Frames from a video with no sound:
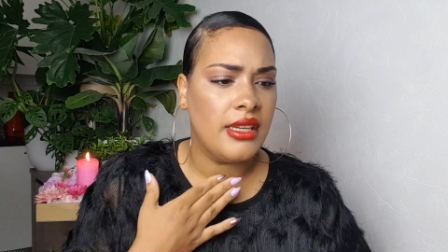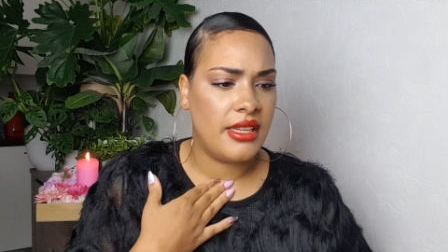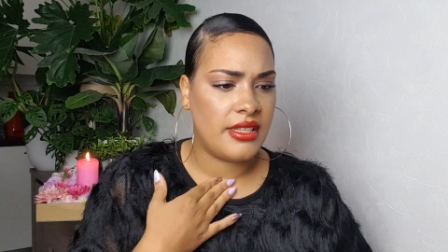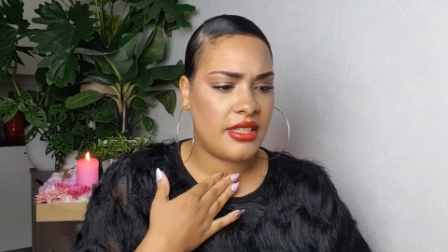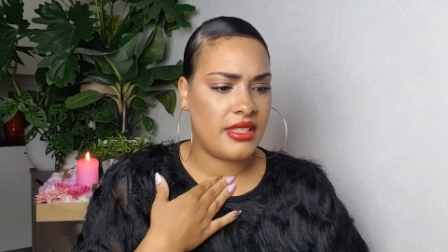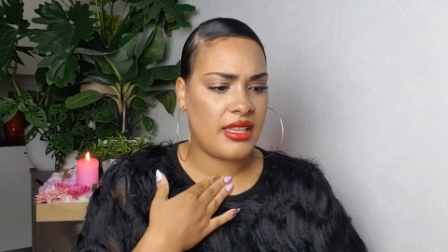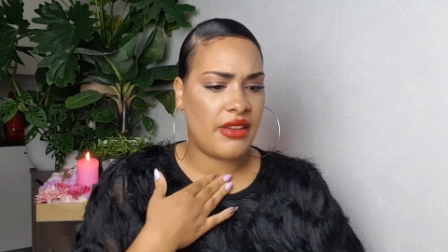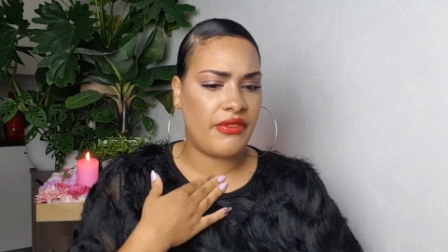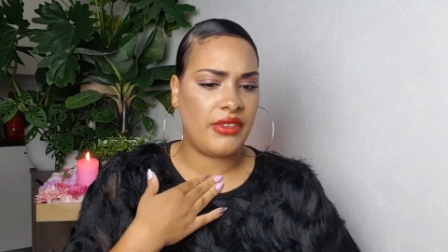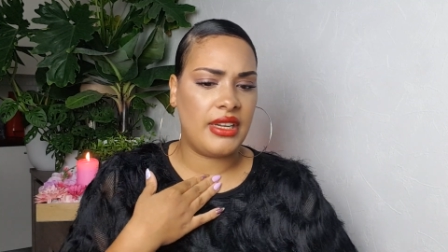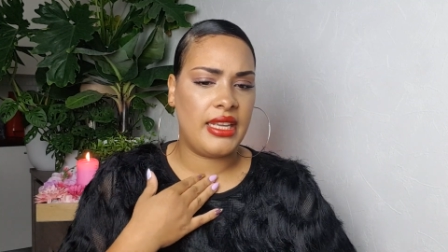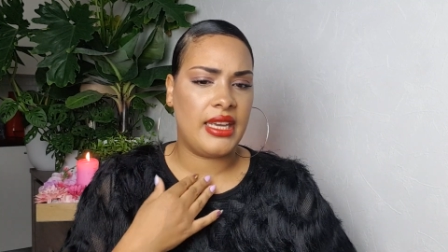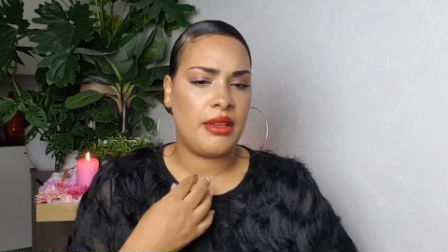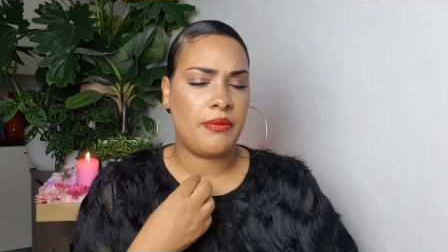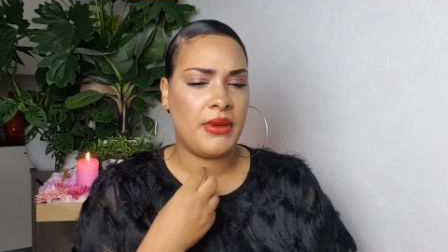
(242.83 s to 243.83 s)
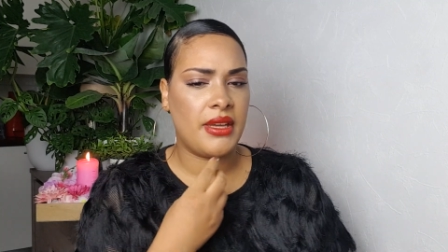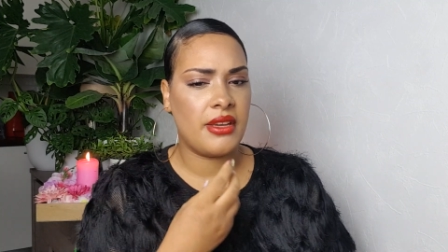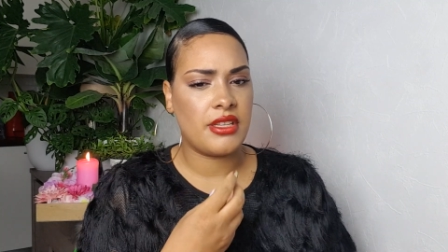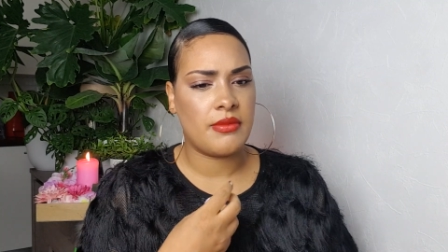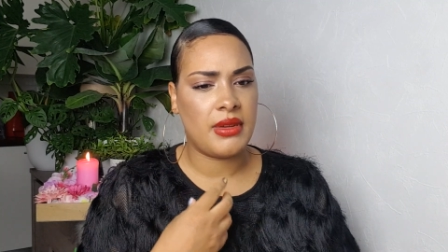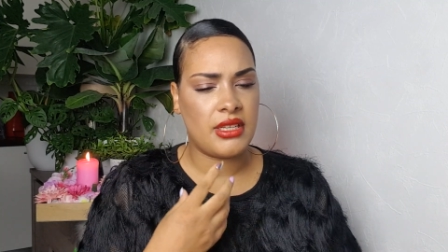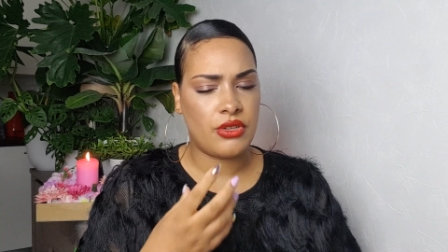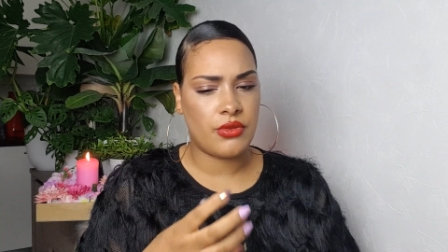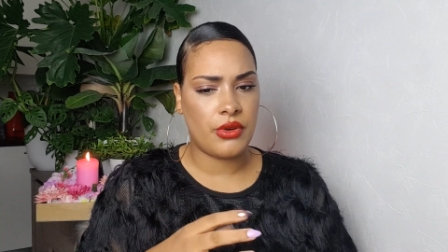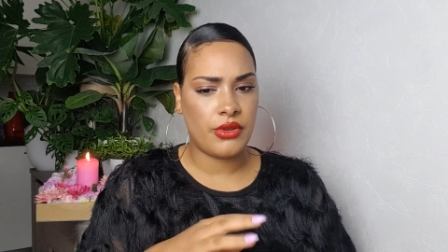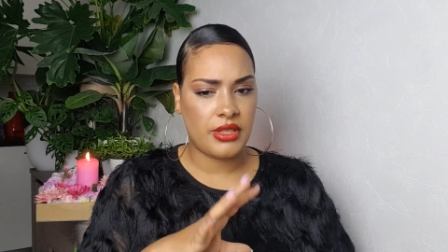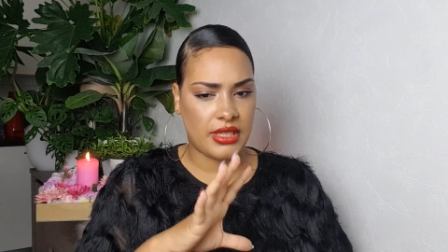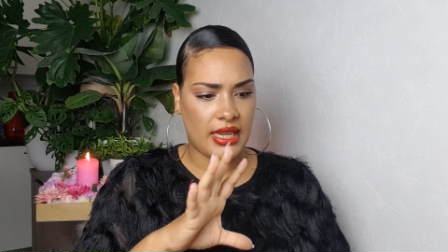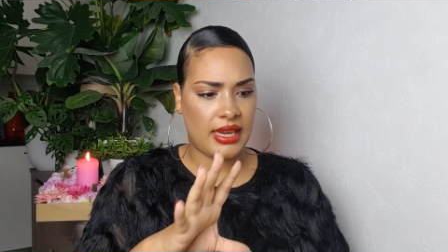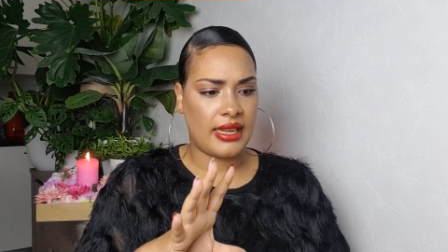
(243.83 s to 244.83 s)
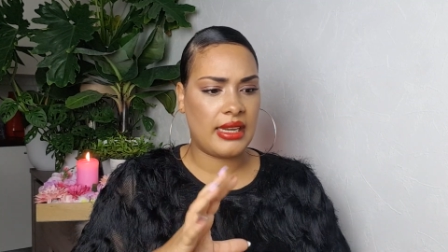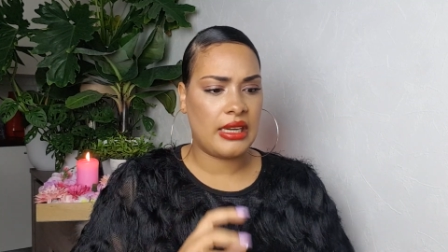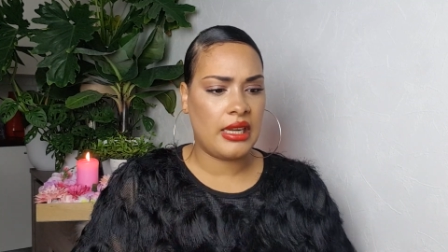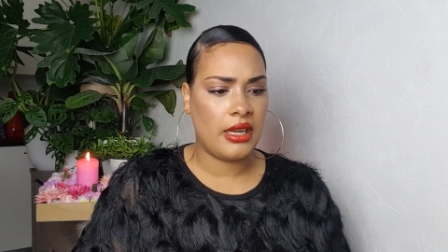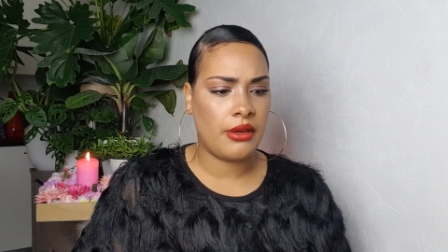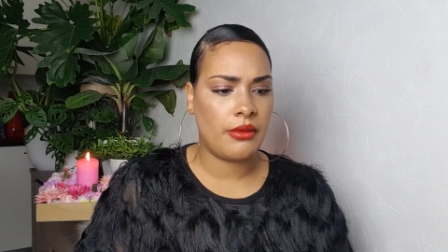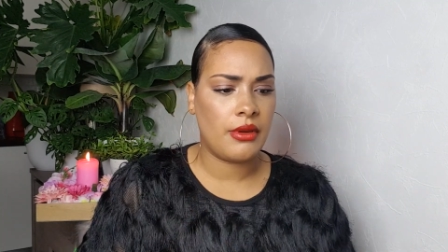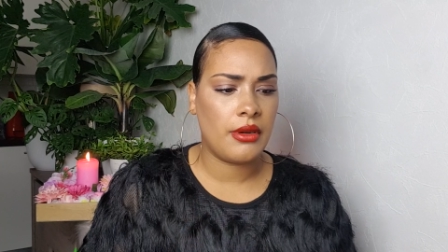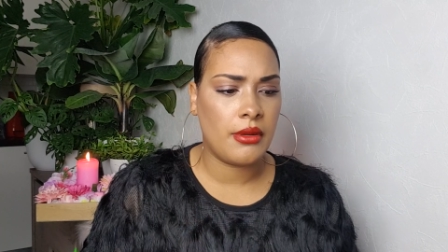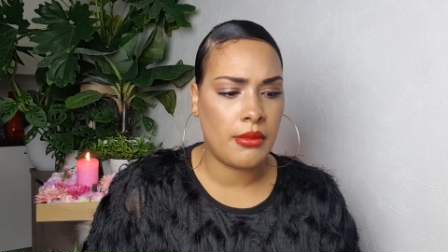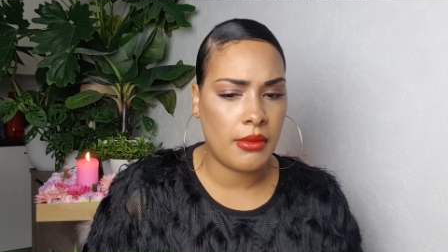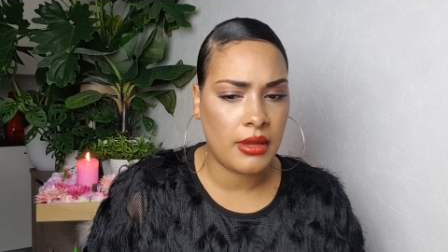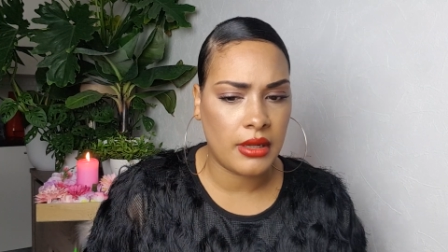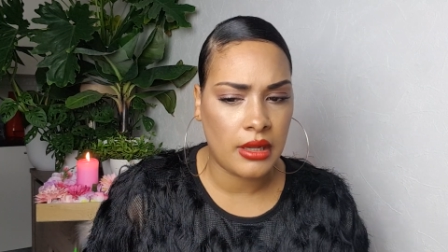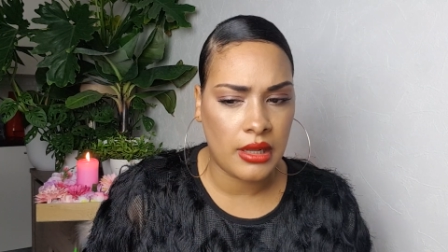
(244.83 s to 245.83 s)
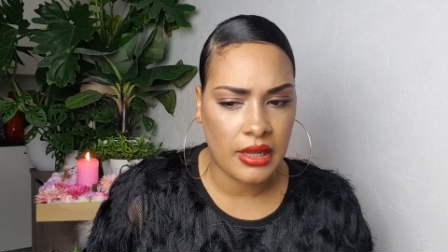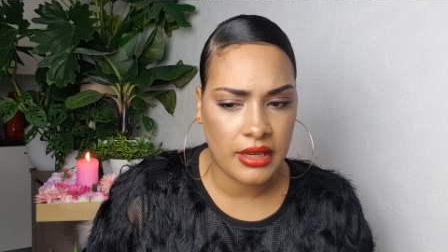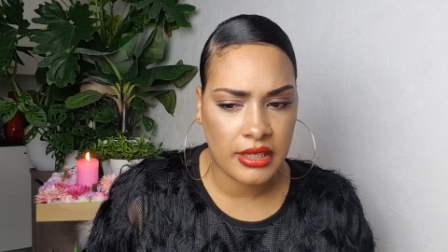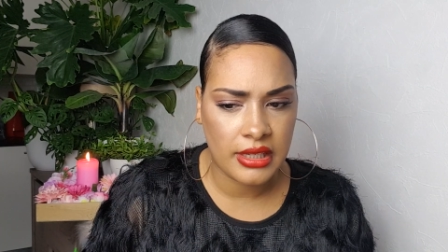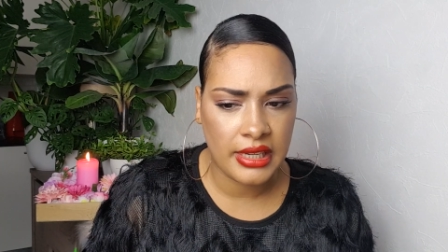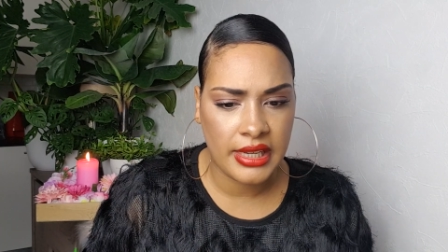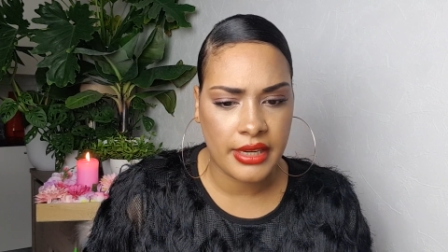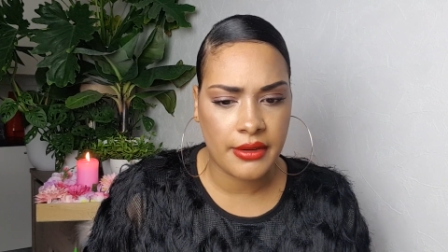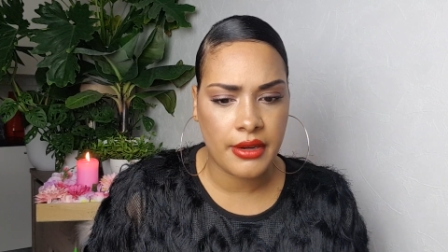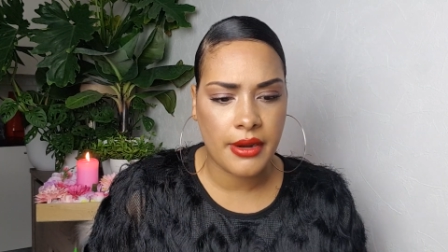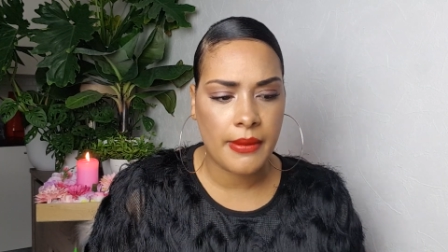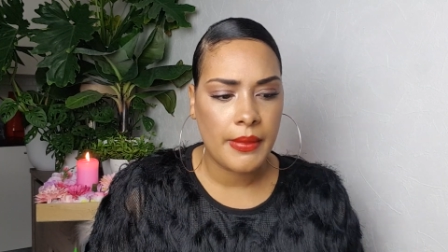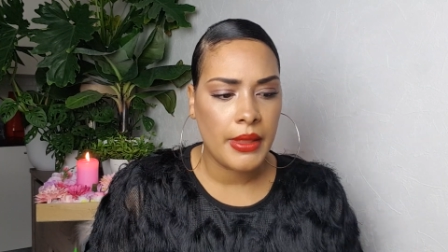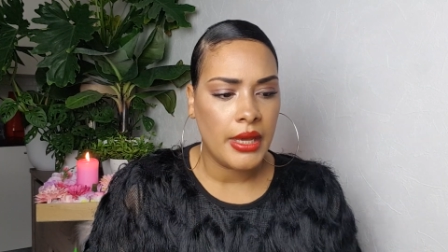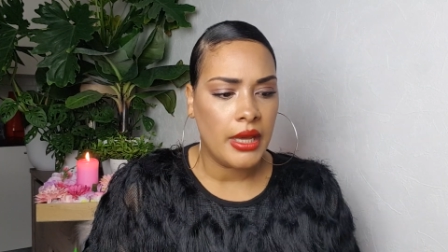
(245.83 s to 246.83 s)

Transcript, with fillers: this is definitely it because my throat is getting clearer and what a lot clearer